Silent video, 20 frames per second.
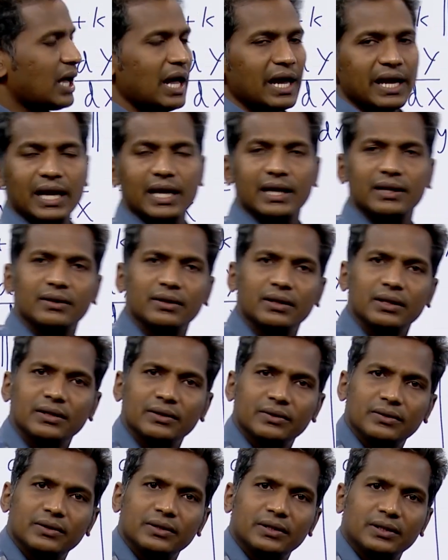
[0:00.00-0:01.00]
again
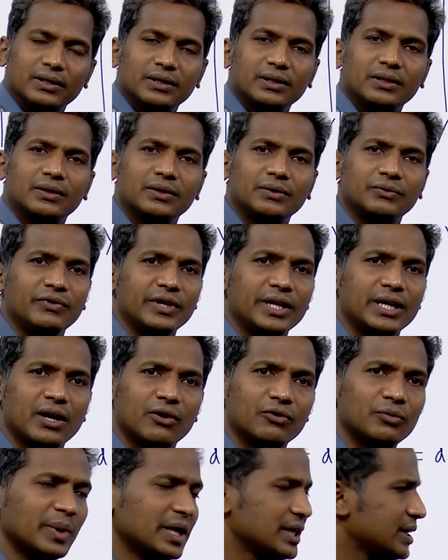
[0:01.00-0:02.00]
we
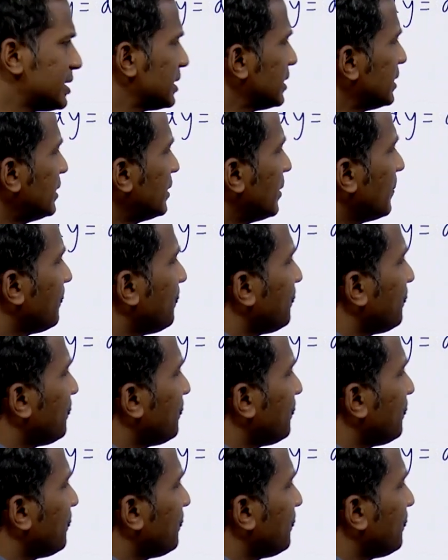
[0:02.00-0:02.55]
have mentioned,